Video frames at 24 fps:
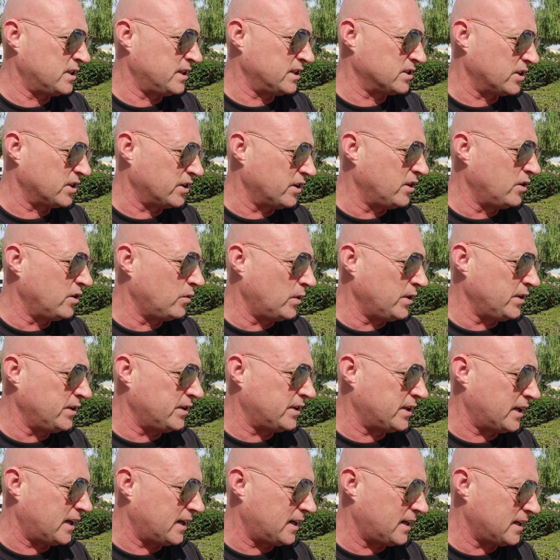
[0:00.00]
There's another
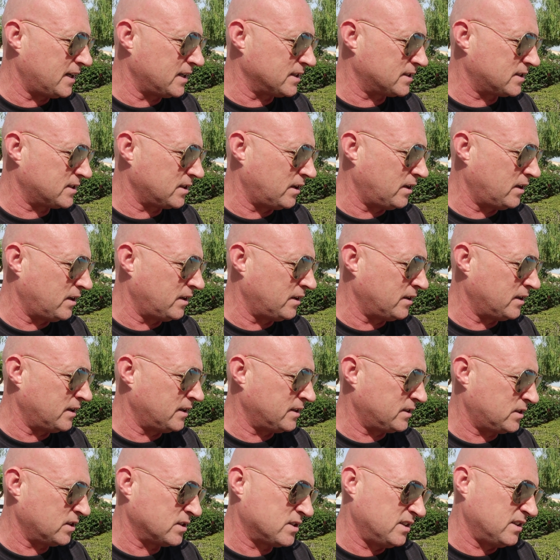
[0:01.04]
one that has done,
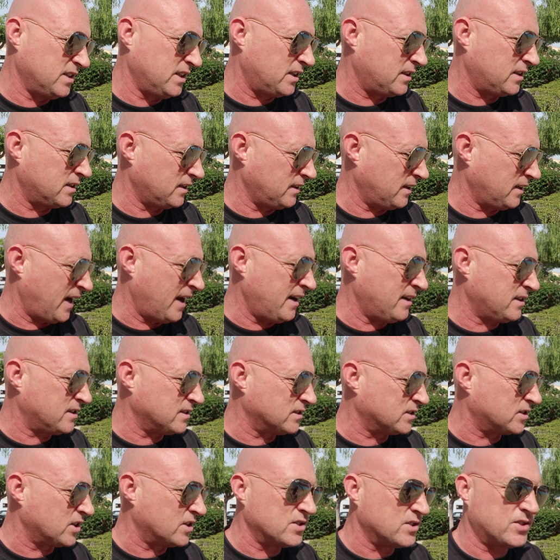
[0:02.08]
it doesn't need
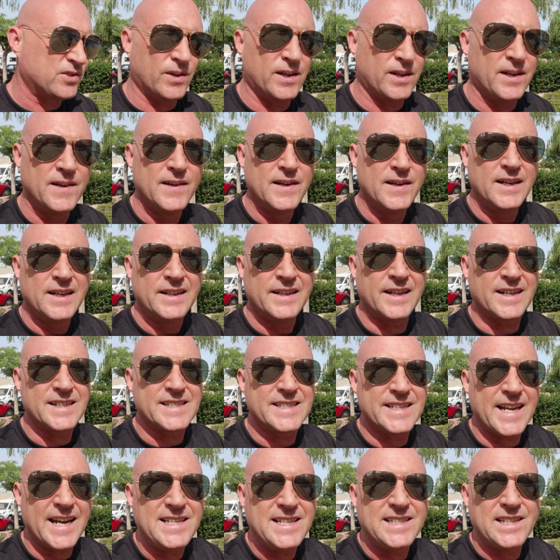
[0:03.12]
anything done to it, and that's
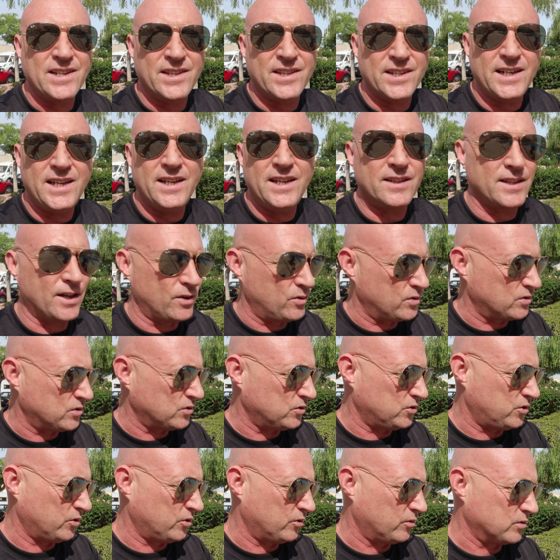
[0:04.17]

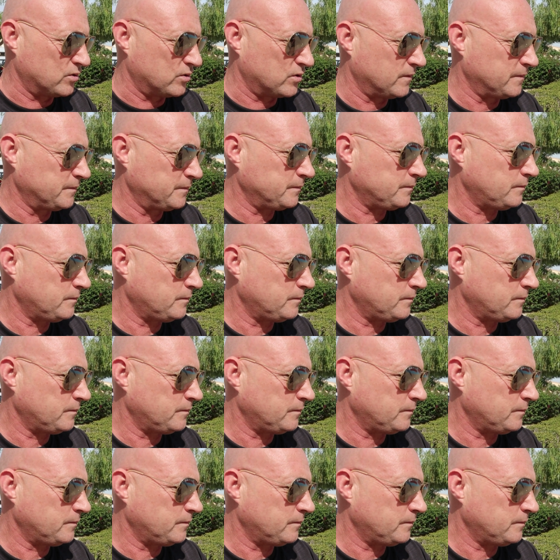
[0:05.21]
93,000 euros.